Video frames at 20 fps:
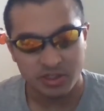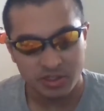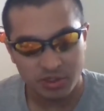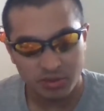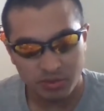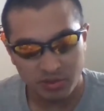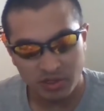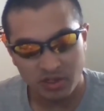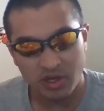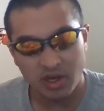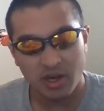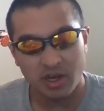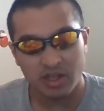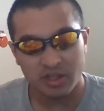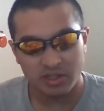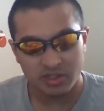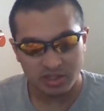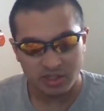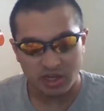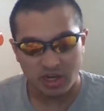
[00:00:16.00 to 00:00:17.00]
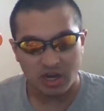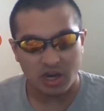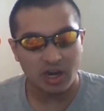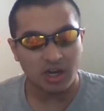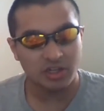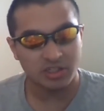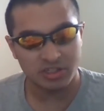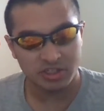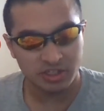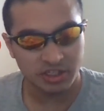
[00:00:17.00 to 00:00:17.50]
to be all
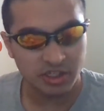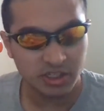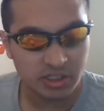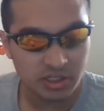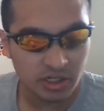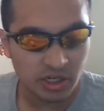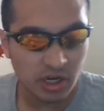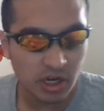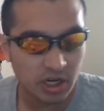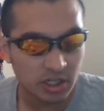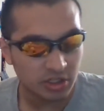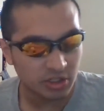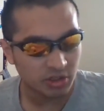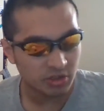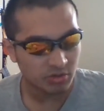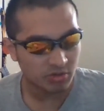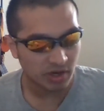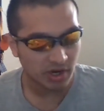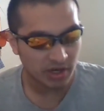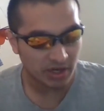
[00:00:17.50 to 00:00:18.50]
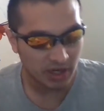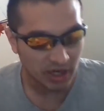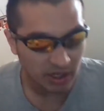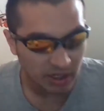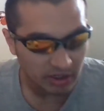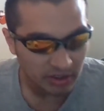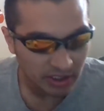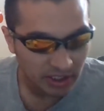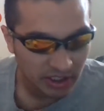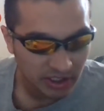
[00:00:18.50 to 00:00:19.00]
honestly to all of you right
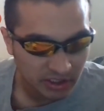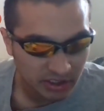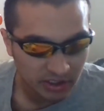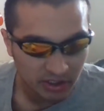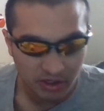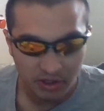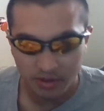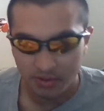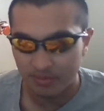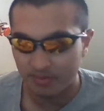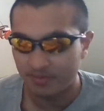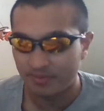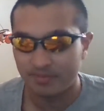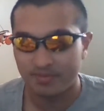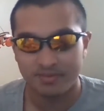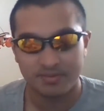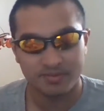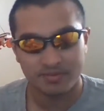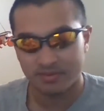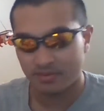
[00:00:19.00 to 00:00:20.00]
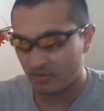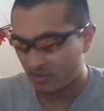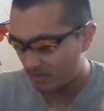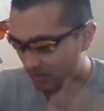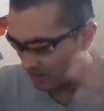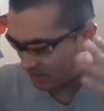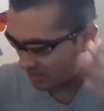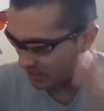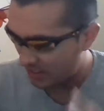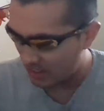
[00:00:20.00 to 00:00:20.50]
now, like um
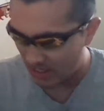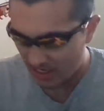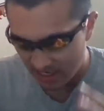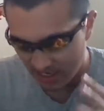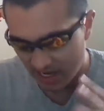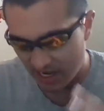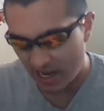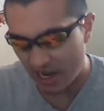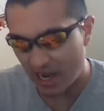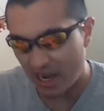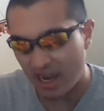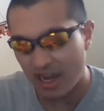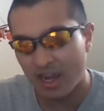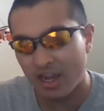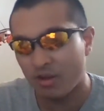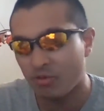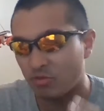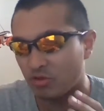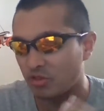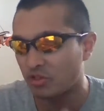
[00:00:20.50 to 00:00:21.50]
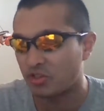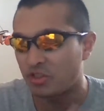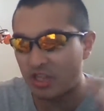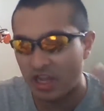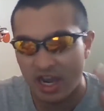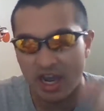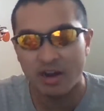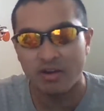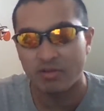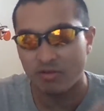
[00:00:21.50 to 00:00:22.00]
I was
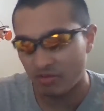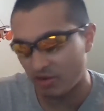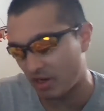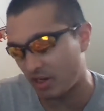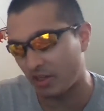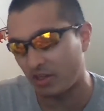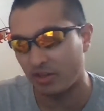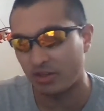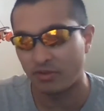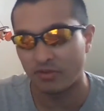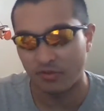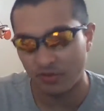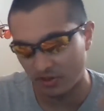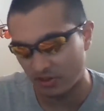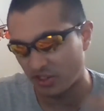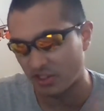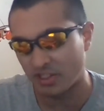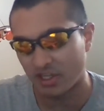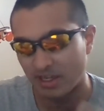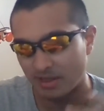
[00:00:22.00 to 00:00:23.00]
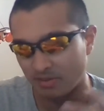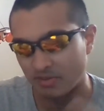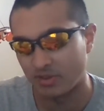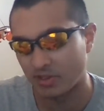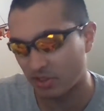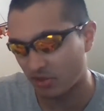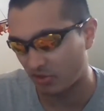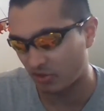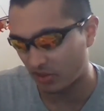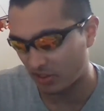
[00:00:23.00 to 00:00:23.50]
not ready for this
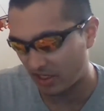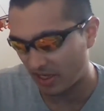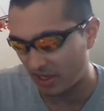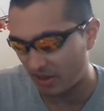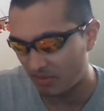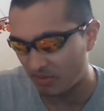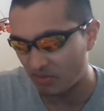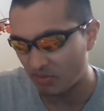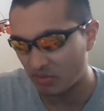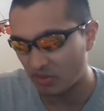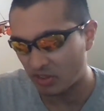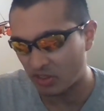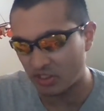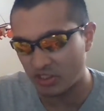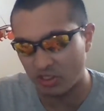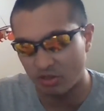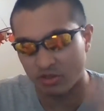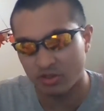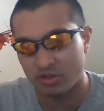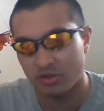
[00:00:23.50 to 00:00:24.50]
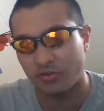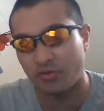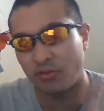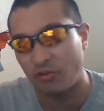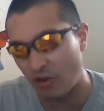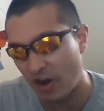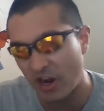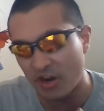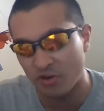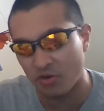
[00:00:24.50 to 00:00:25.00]
episode, okay? Cuz it was the
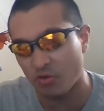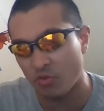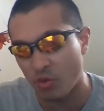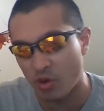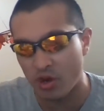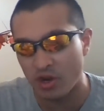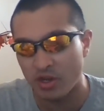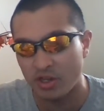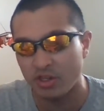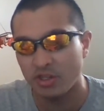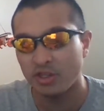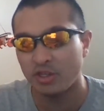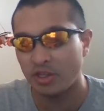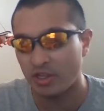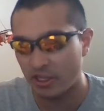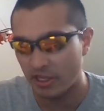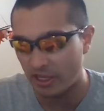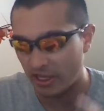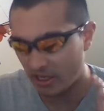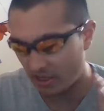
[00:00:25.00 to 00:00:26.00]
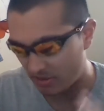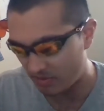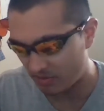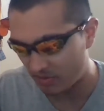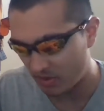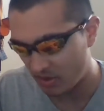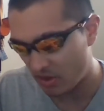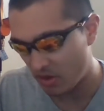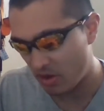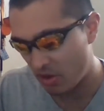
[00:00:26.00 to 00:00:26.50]
final one and
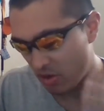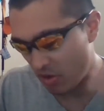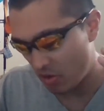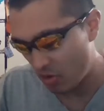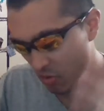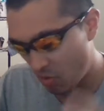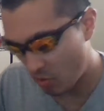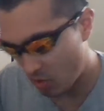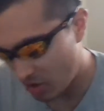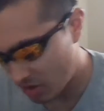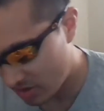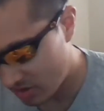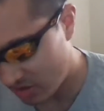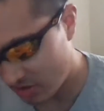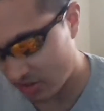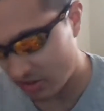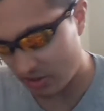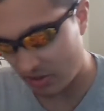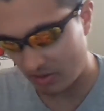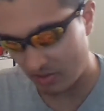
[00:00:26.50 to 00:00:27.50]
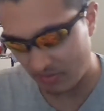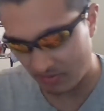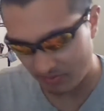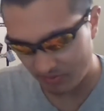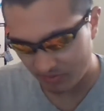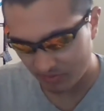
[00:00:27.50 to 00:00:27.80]
one of the